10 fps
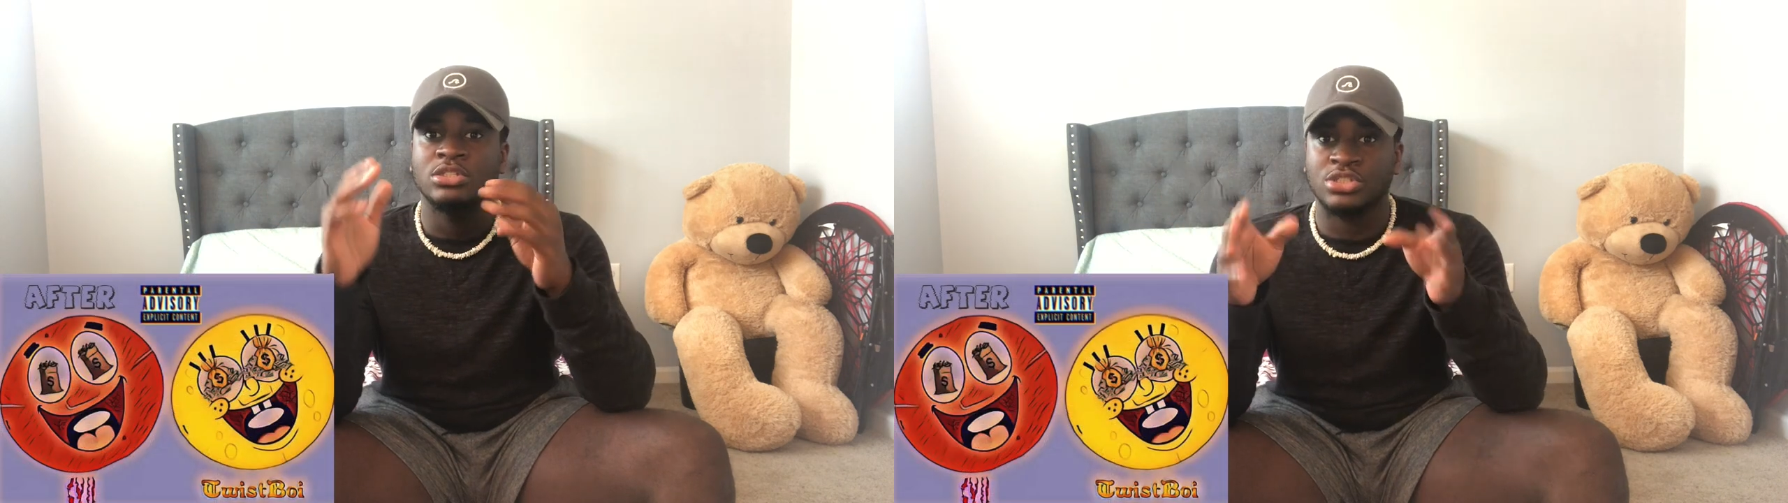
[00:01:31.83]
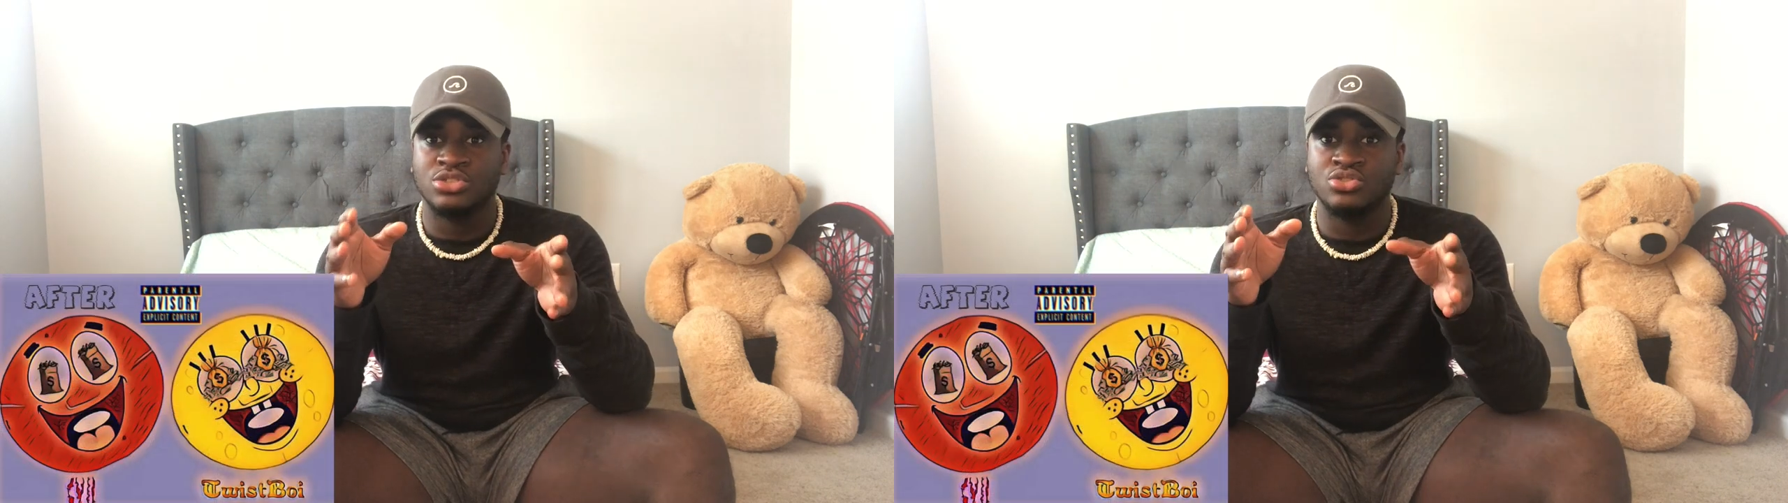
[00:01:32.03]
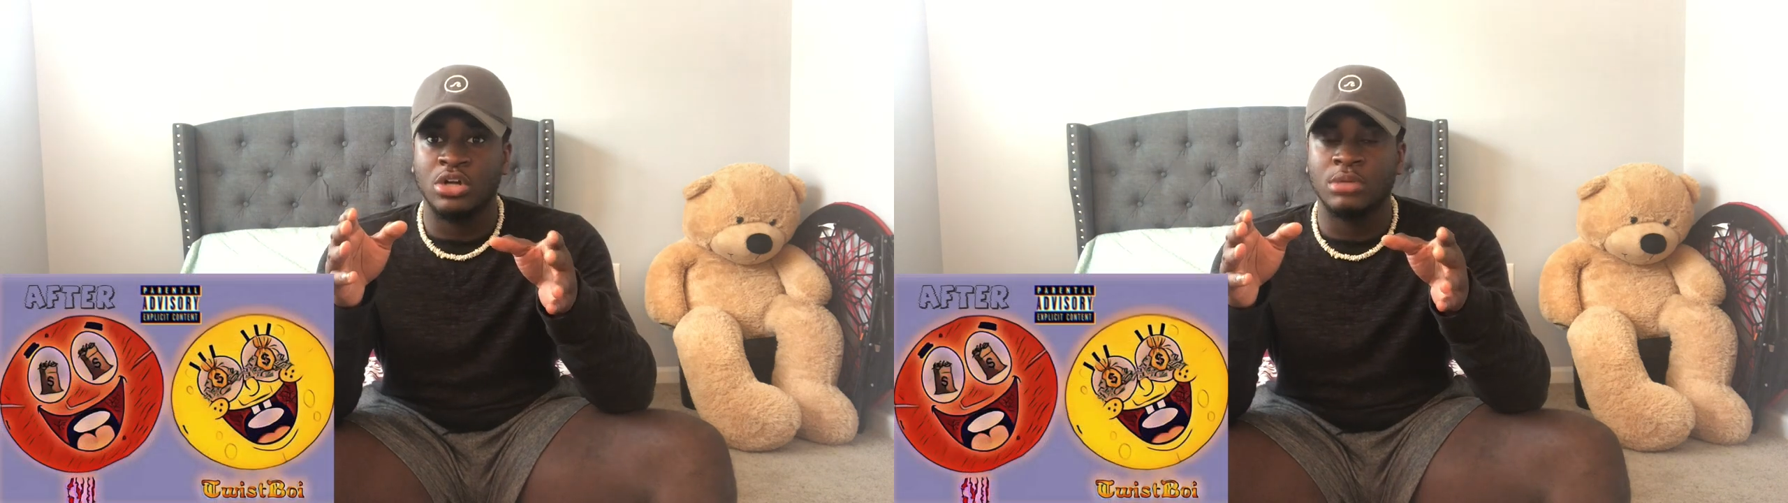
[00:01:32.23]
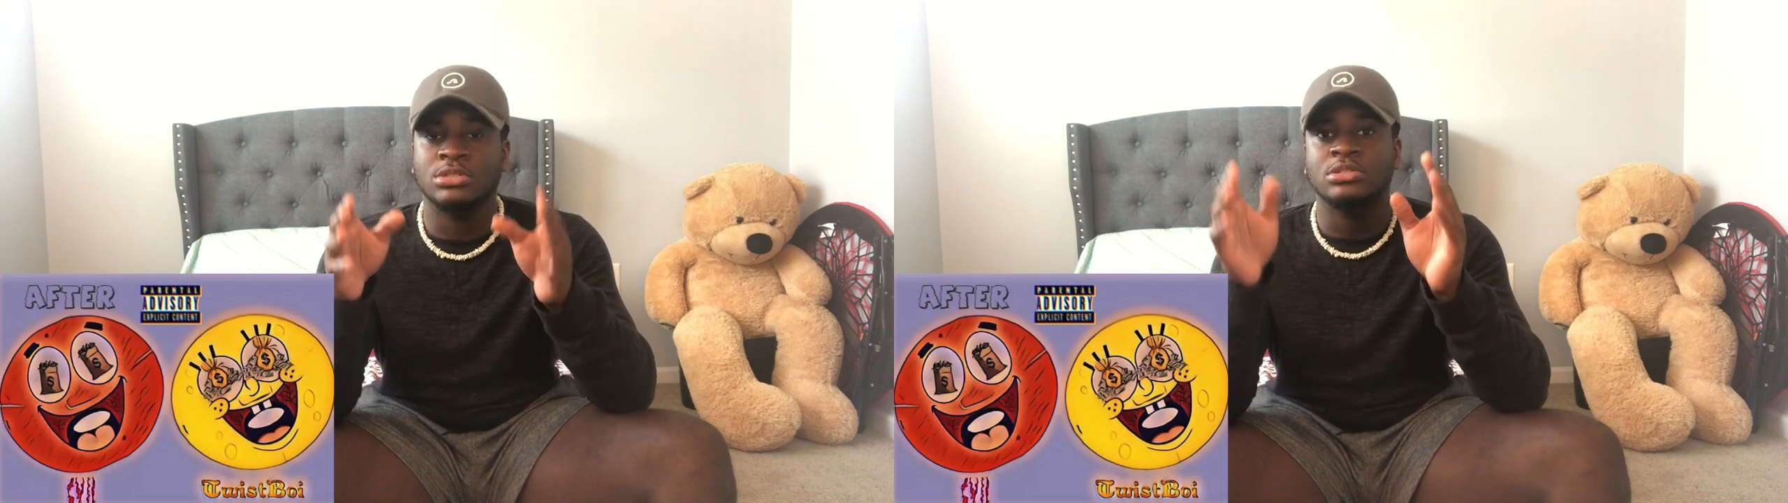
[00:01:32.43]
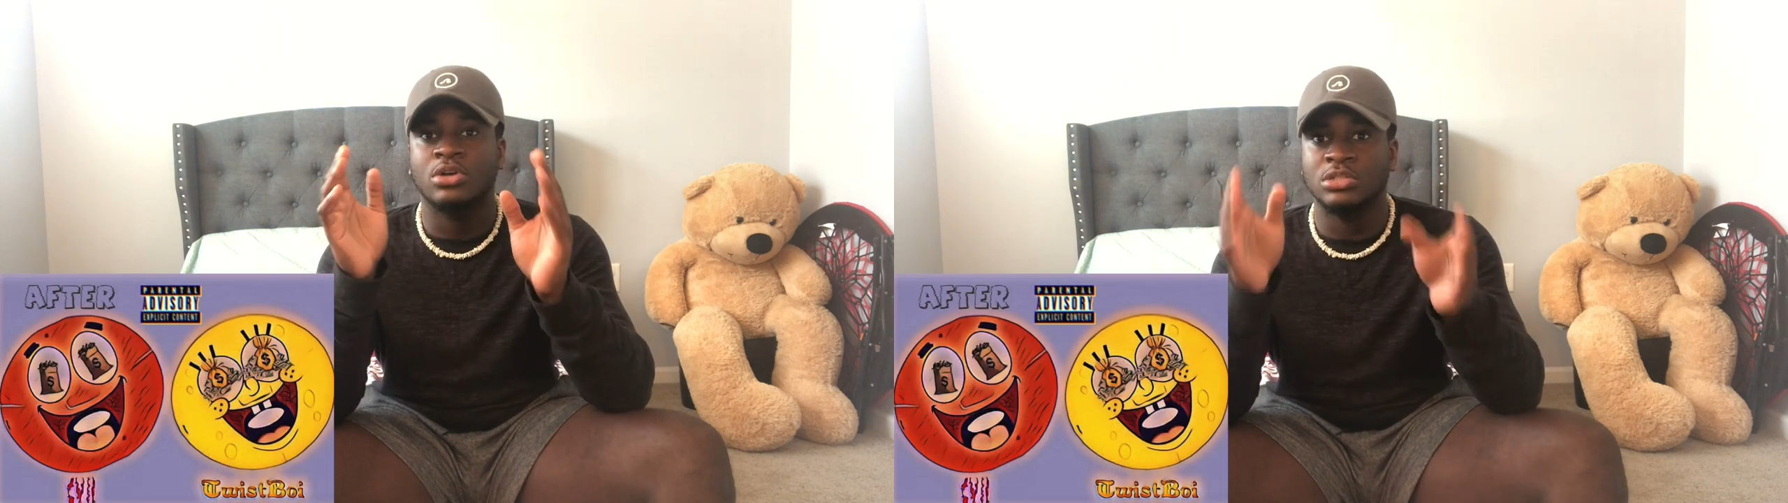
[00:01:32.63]
just
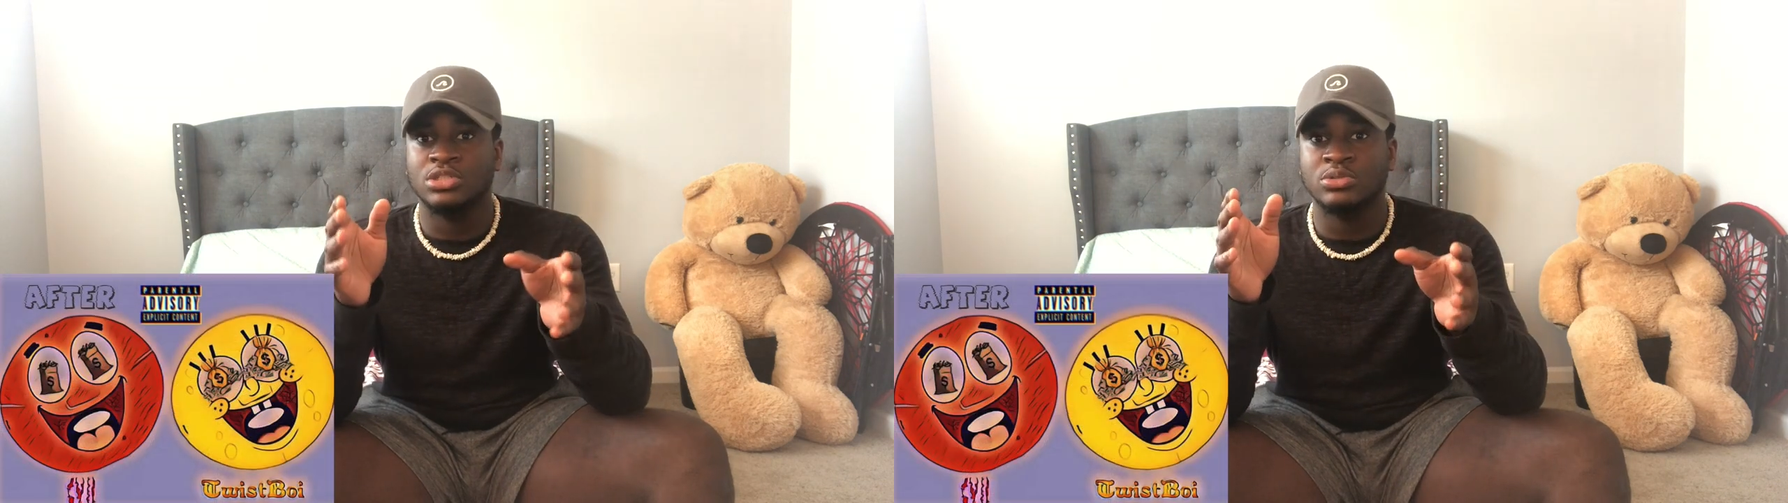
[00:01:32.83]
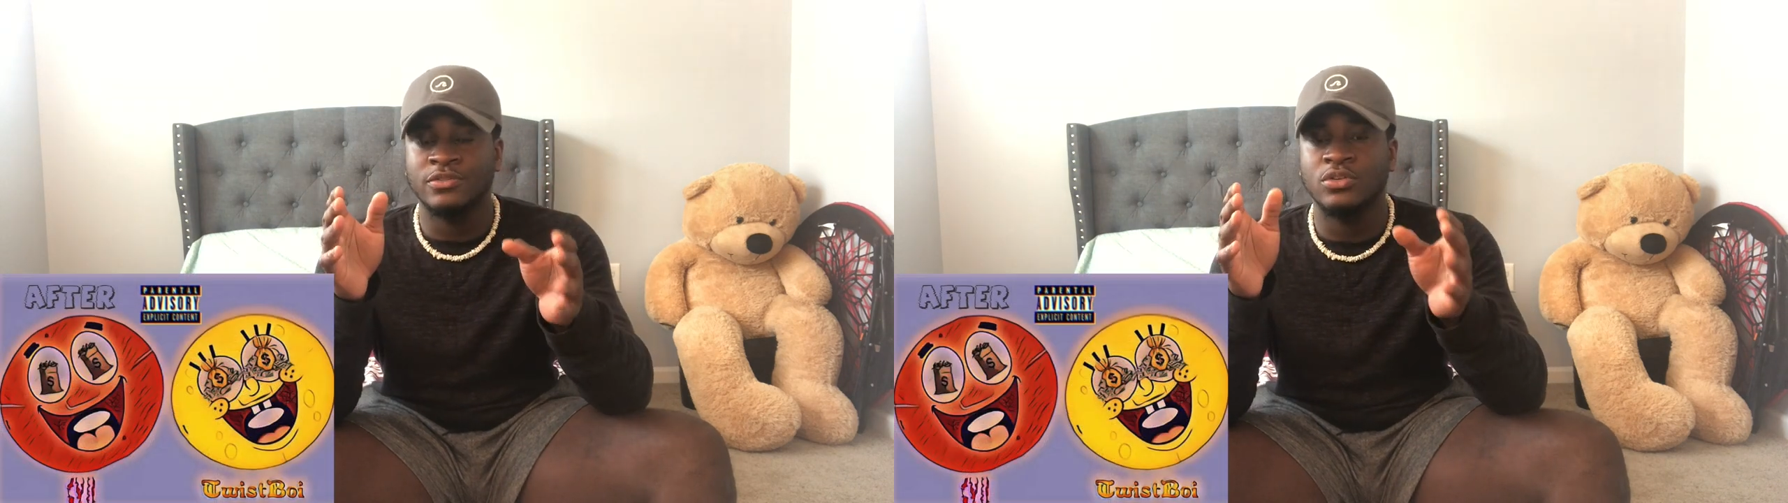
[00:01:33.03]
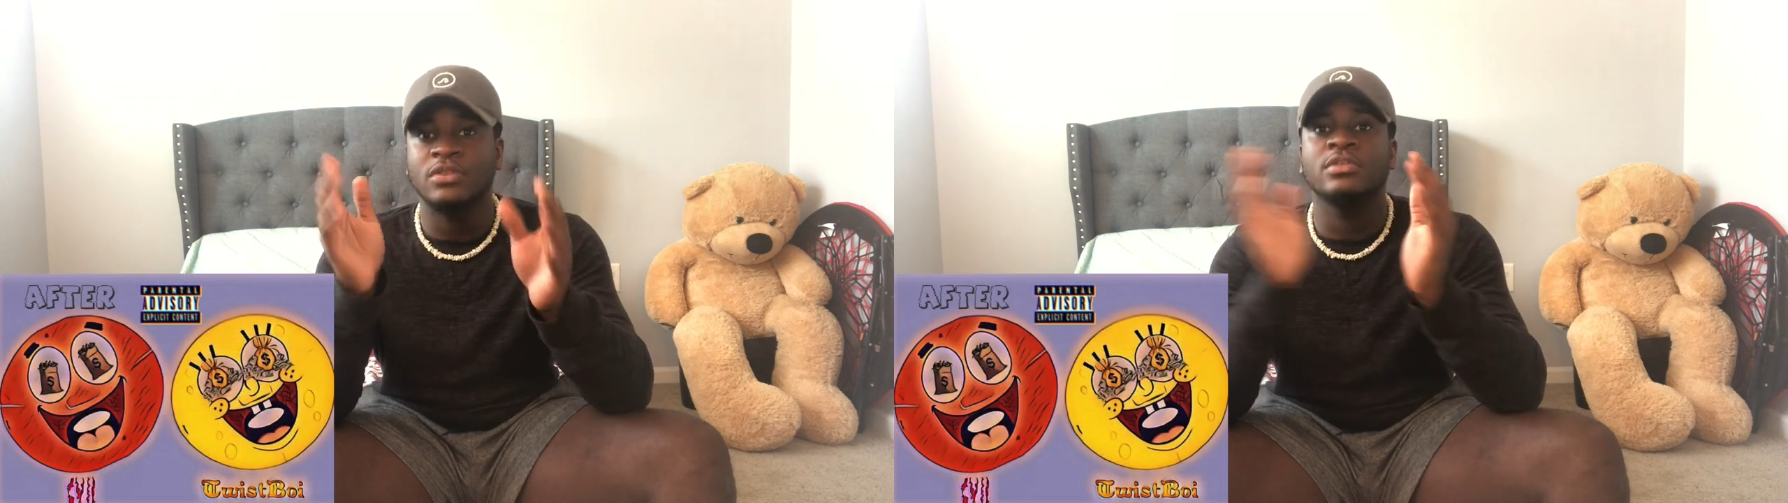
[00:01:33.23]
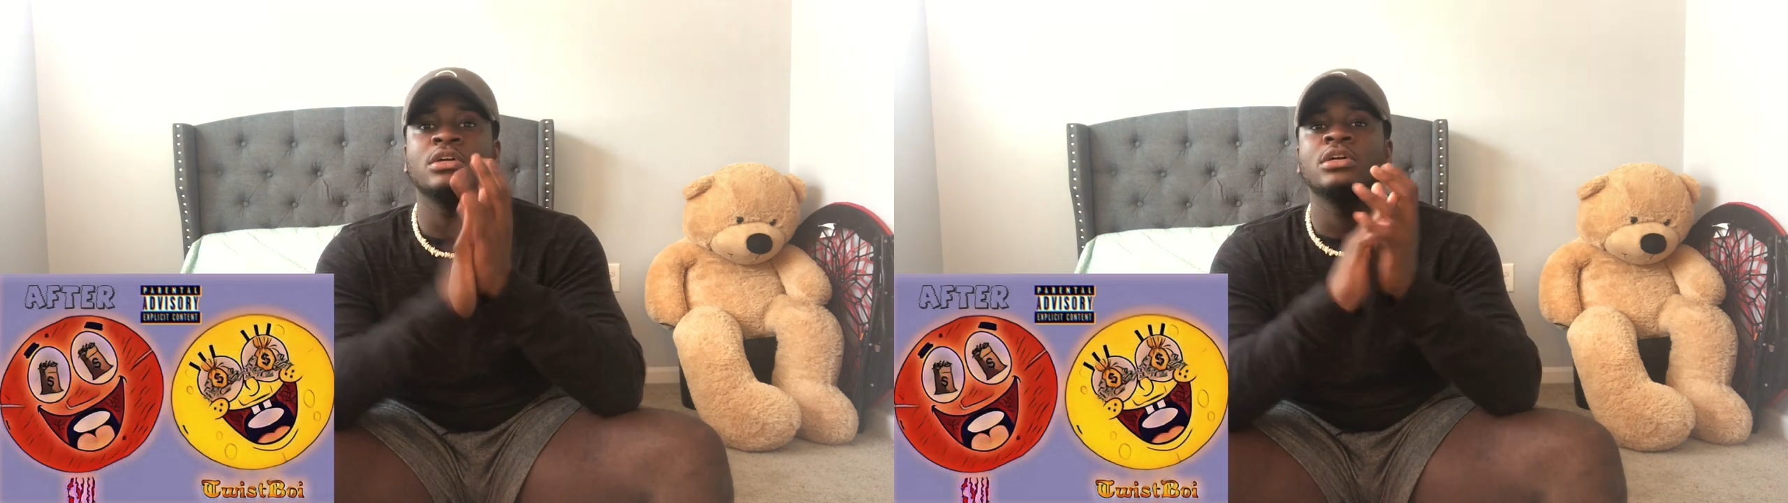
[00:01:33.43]
dropped on the 24th.